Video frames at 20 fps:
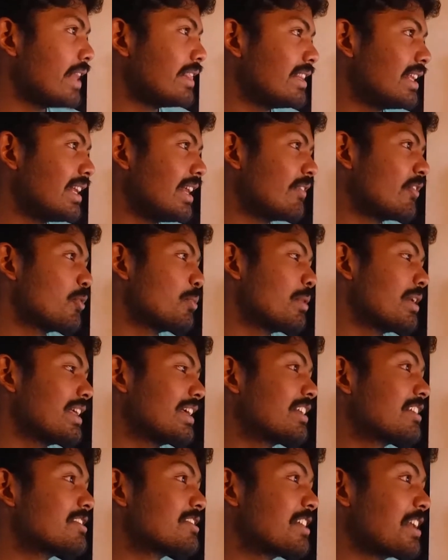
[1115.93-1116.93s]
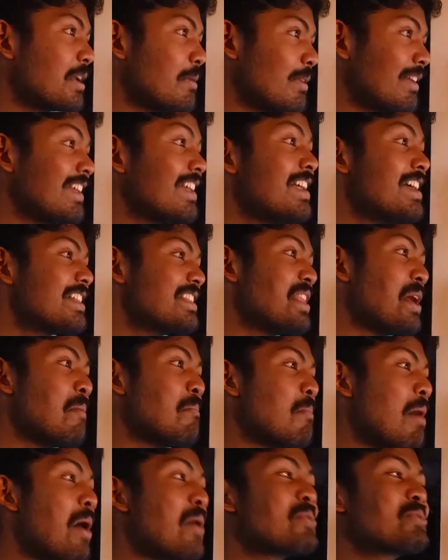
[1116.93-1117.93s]
and then everybody screaming
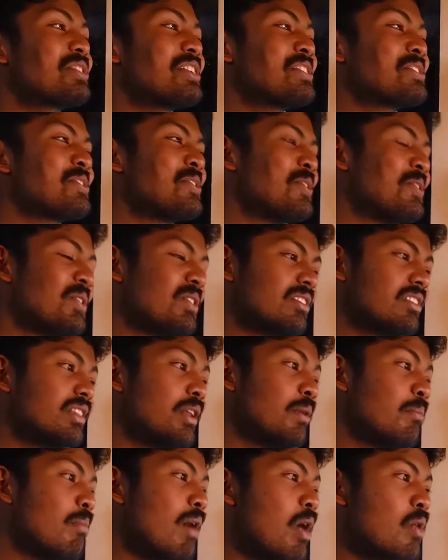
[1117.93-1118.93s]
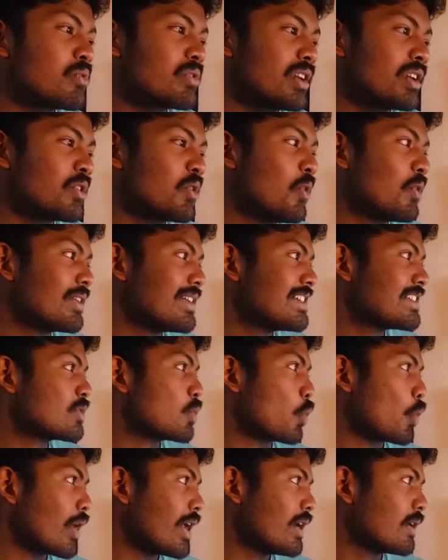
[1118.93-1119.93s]
the mountain god the mountain god
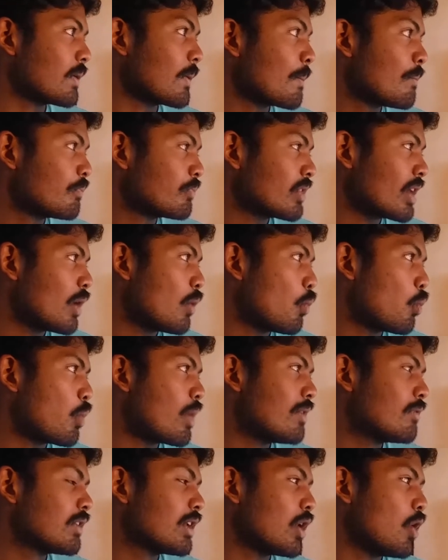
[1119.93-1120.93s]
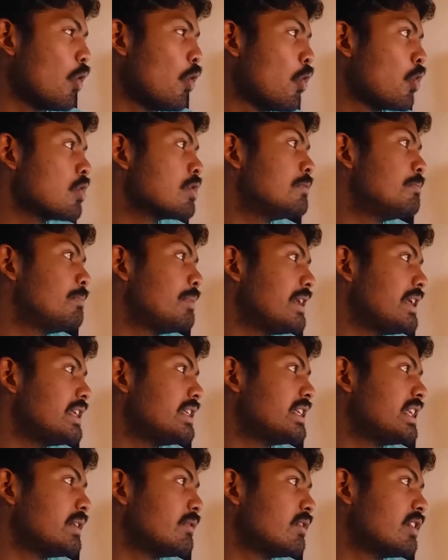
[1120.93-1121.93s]
is real we will all
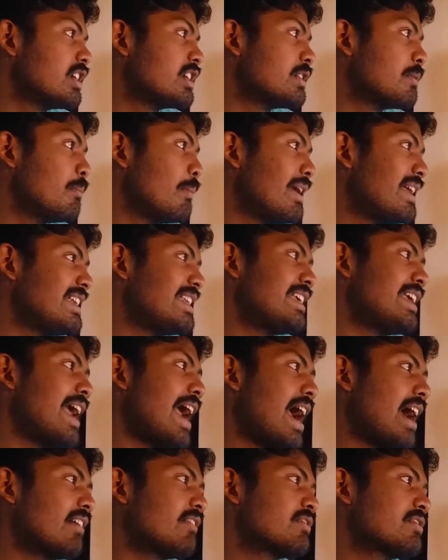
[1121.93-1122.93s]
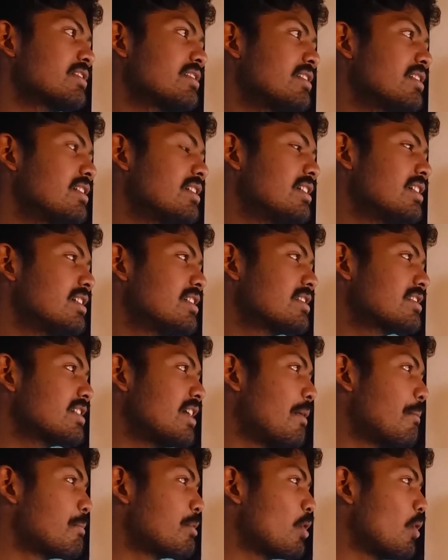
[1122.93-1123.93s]
be diverted. Many have
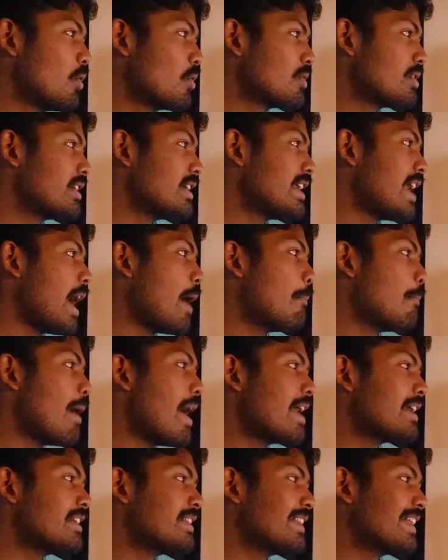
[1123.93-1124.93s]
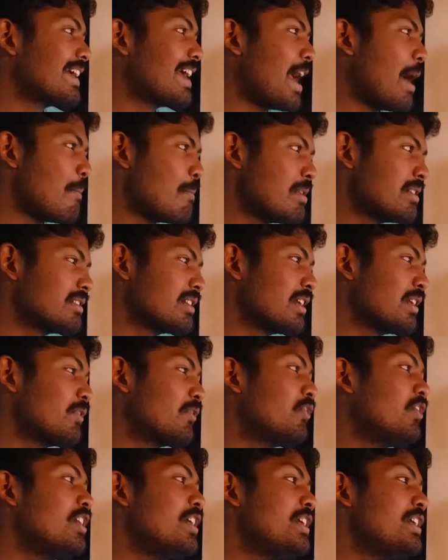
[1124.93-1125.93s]
scalped already. Abandon the
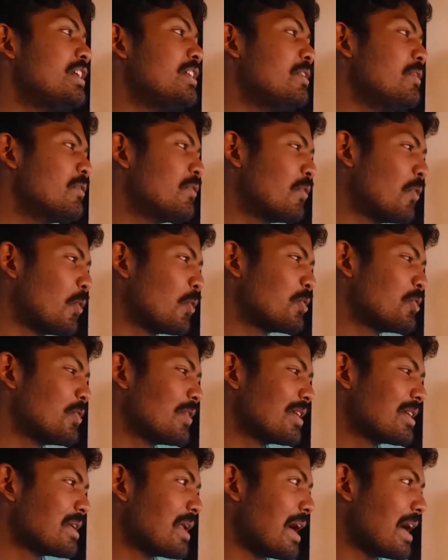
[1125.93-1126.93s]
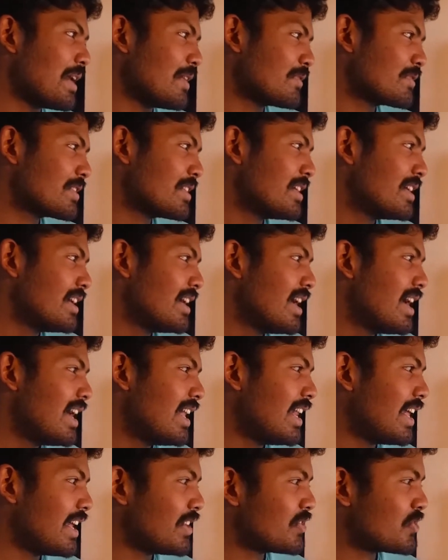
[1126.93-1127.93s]
capital, flee for your lives.
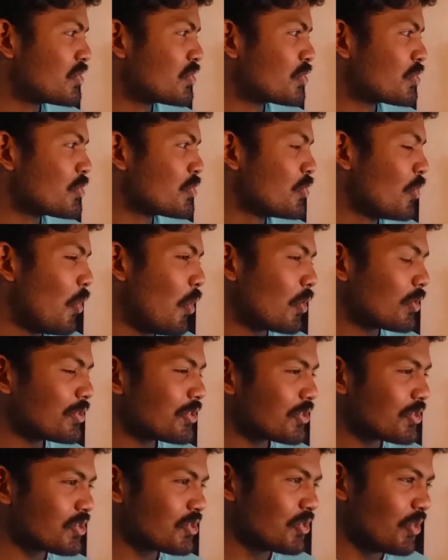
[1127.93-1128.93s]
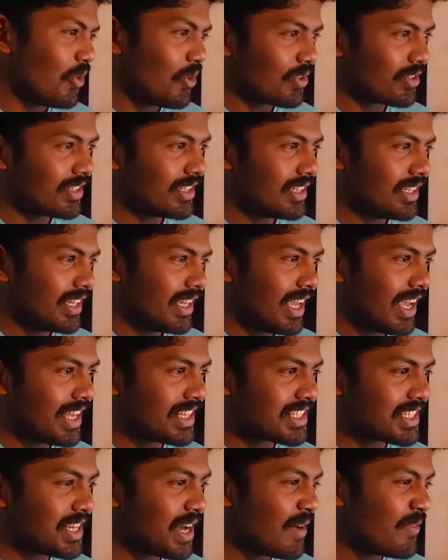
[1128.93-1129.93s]
Like snork, snork.
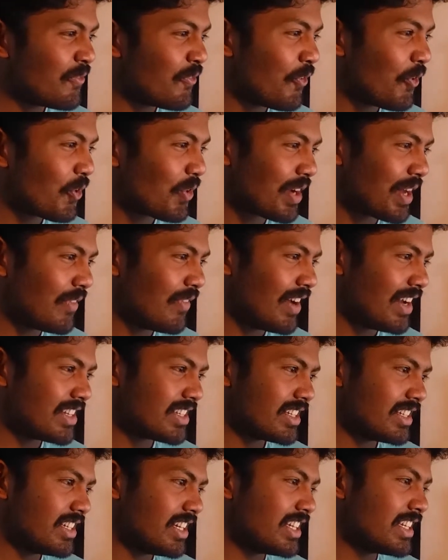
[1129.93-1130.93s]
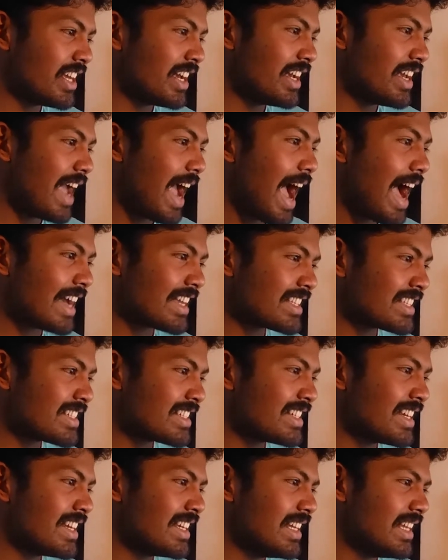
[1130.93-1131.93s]
It's come for revenge. Did I
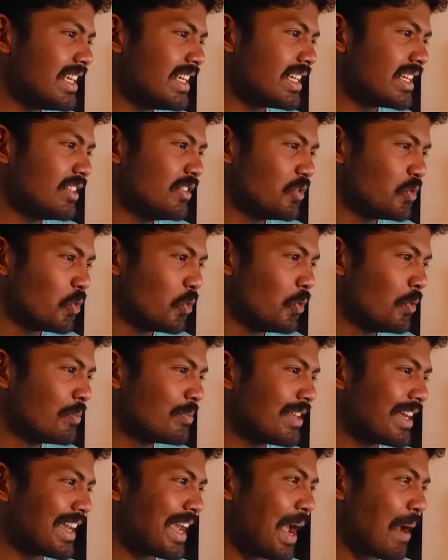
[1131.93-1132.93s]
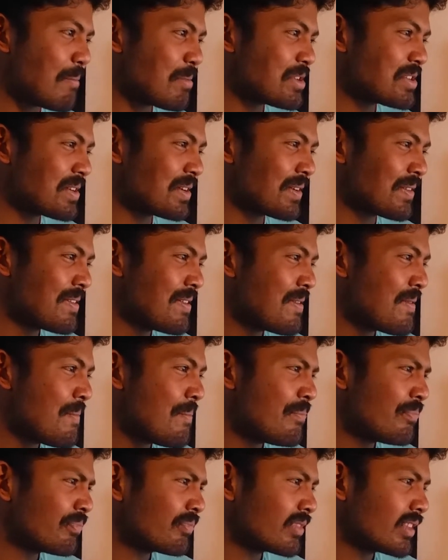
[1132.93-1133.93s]
accidentally doom the capital?
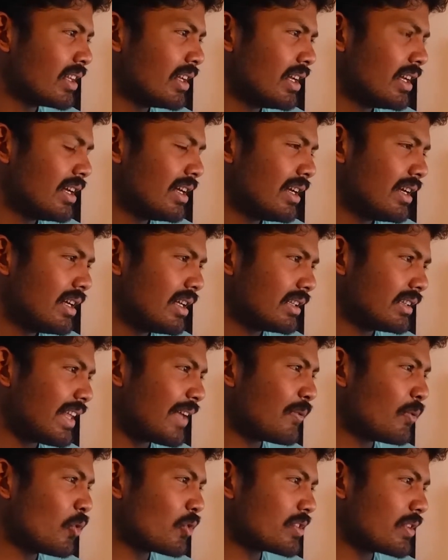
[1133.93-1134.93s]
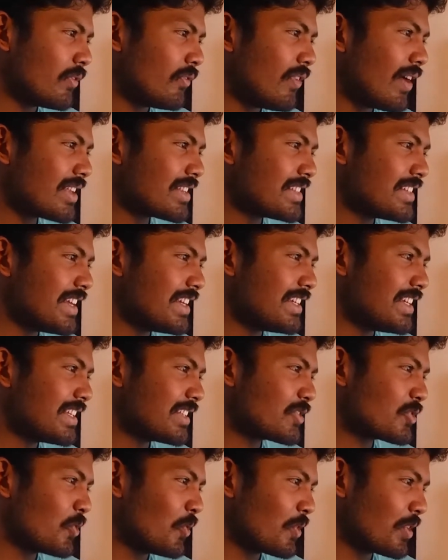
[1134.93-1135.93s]
That was a
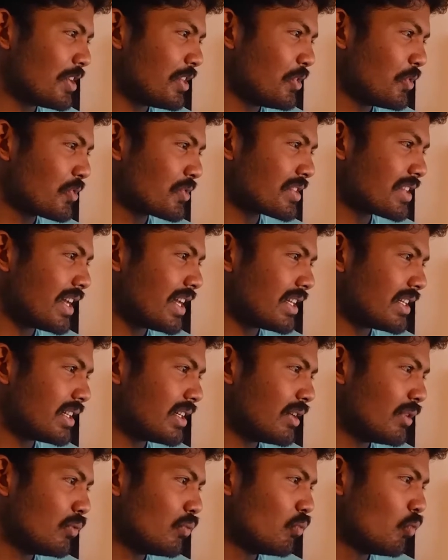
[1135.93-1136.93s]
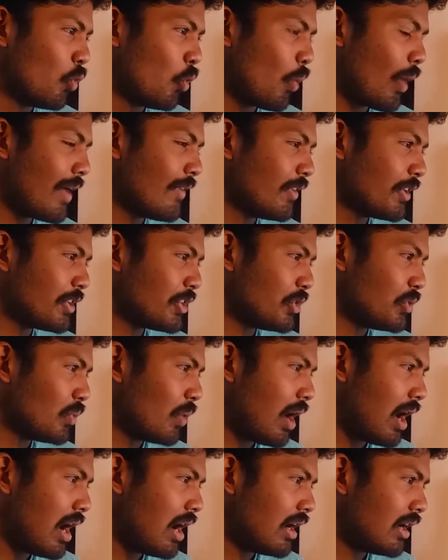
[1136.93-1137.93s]
fascinating story you said, whoever
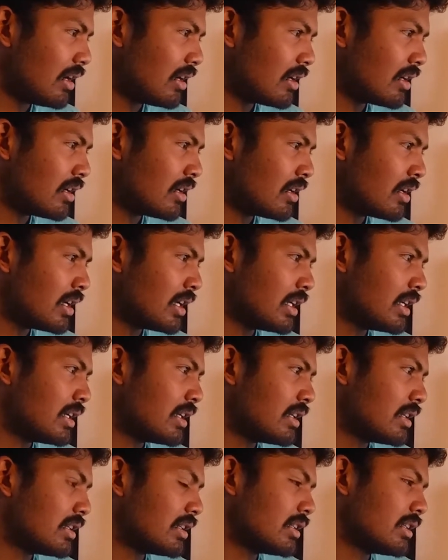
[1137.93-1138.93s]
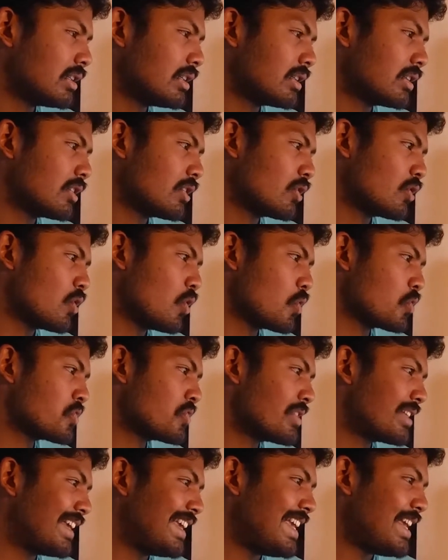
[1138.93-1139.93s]
you are.
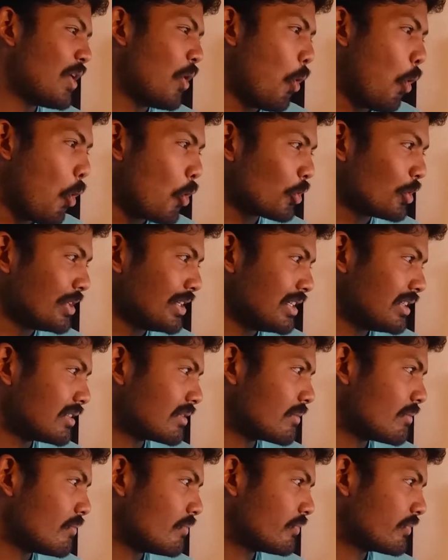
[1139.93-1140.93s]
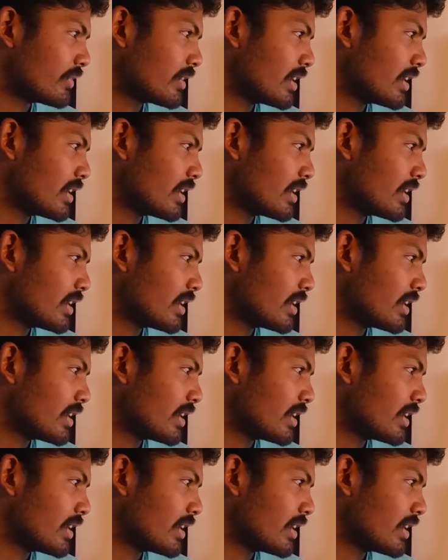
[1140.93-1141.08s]
Kozuki Oden,